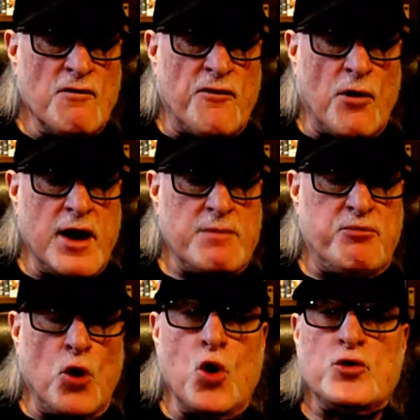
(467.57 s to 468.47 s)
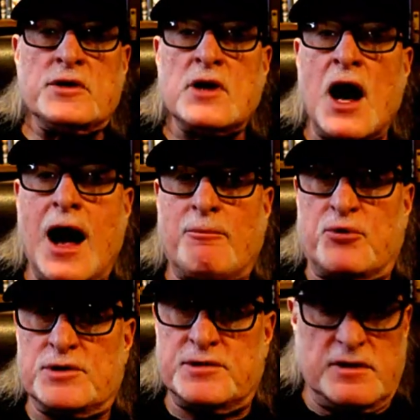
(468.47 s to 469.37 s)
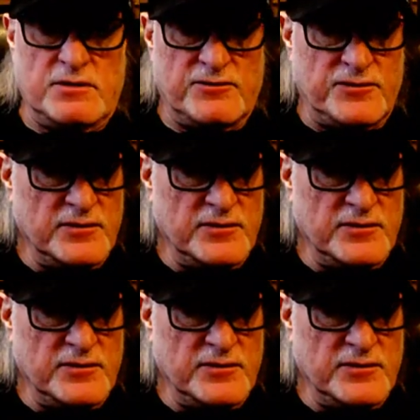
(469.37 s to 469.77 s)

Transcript: for a Putin operative.